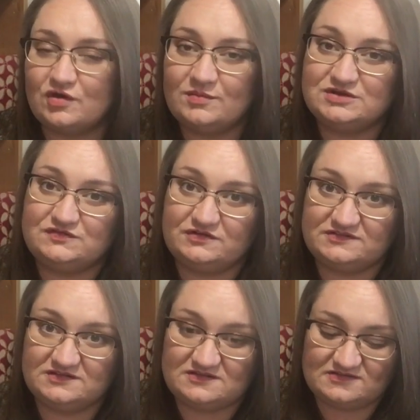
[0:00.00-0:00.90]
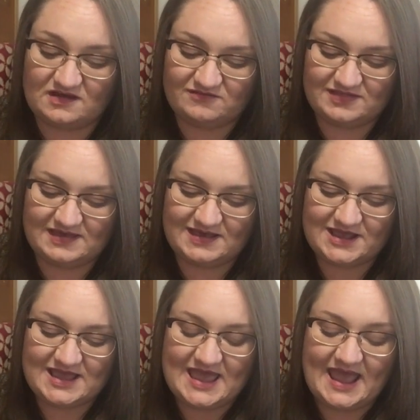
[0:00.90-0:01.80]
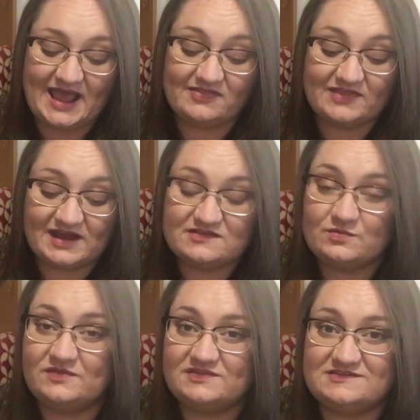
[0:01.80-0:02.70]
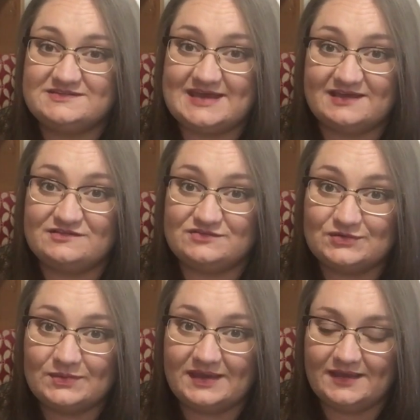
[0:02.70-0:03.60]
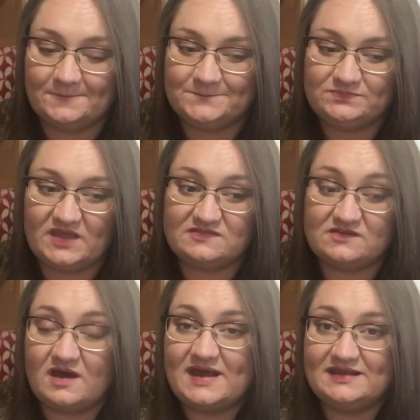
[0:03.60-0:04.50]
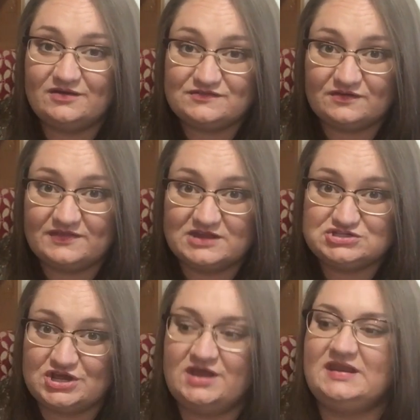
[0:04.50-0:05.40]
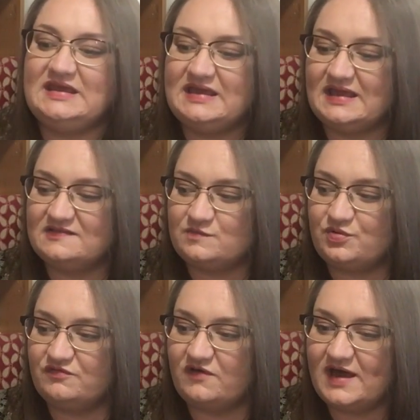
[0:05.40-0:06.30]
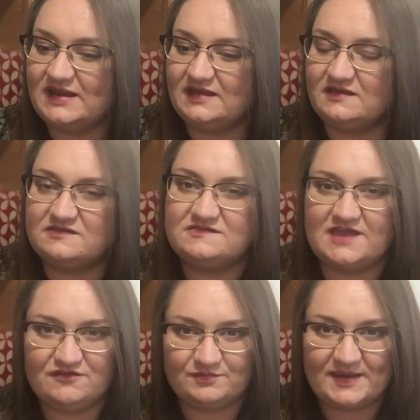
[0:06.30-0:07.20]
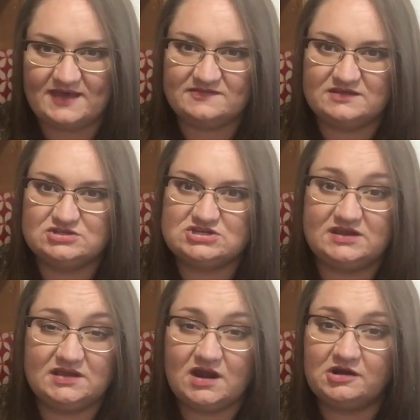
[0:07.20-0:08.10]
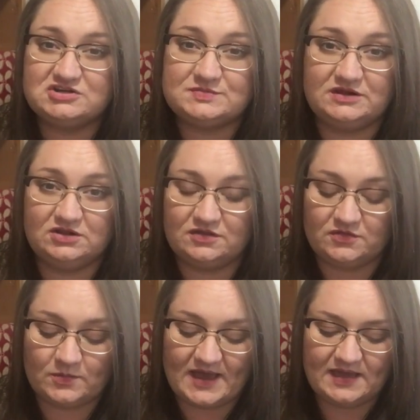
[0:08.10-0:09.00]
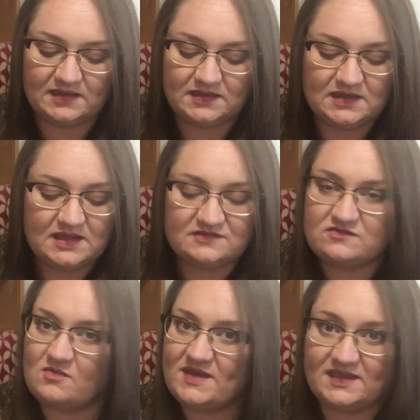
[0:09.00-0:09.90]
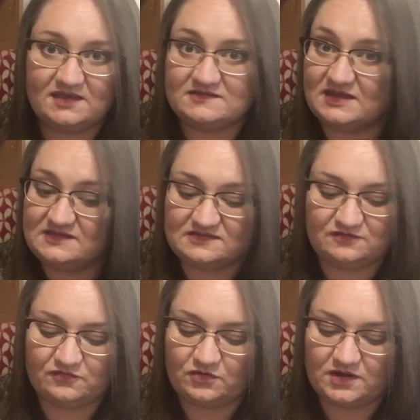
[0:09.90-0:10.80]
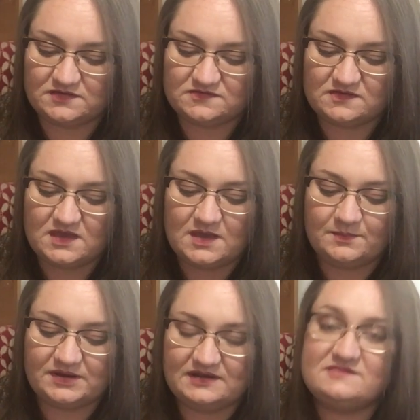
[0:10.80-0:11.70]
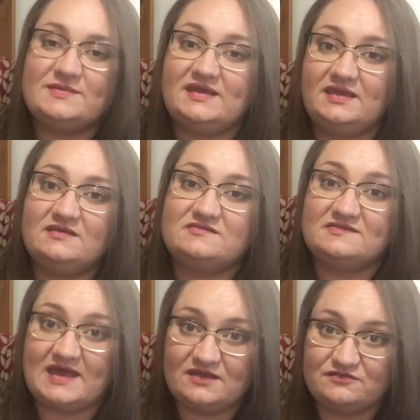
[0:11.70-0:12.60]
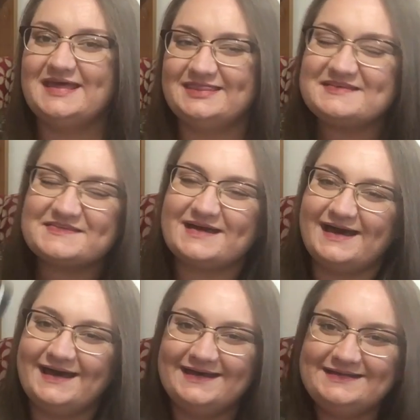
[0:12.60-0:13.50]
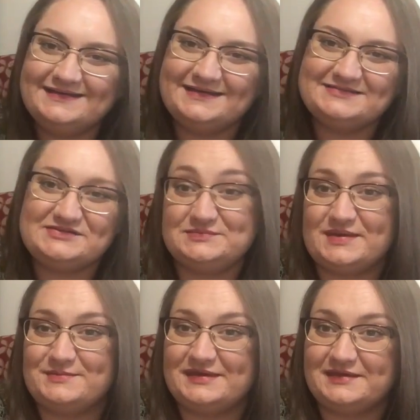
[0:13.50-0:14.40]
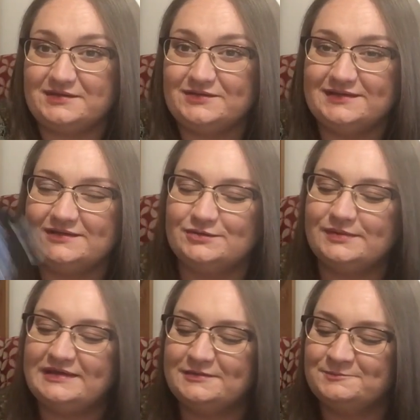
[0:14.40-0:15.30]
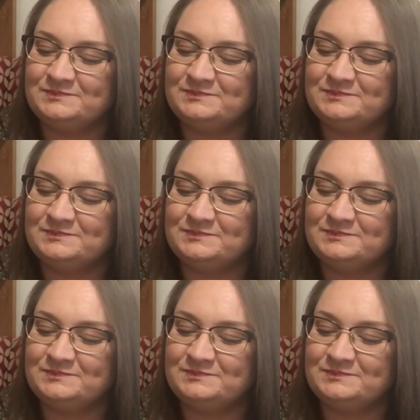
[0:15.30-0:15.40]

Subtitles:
much for us to discover there. And that is what this deck is doing. It's guiding us on that journey. It's providing a safe passage and encouragement along the way. It's not making it easy for us, but it is making us safe. This card did make me giggle a little bit,